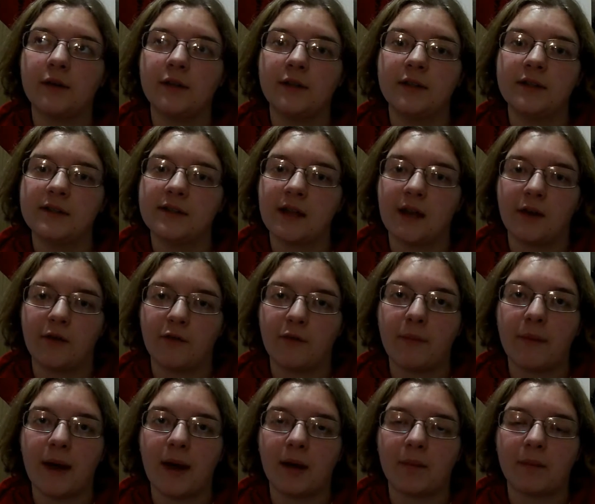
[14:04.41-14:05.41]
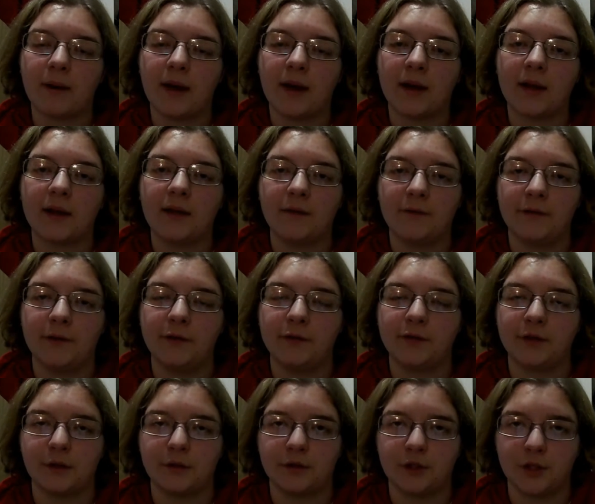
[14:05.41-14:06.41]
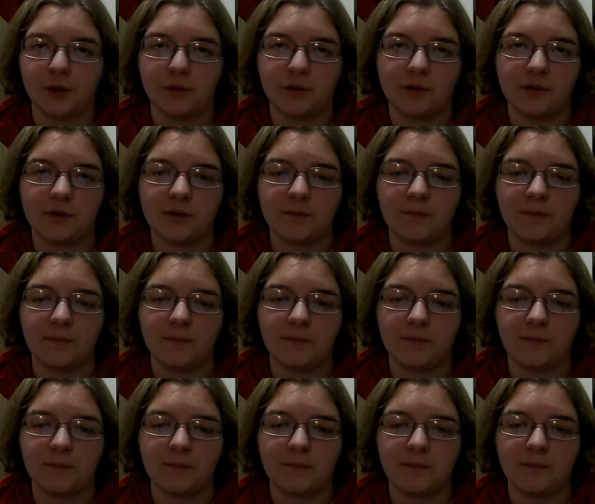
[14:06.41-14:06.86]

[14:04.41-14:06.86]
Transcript: instead of a backpack if you so choose.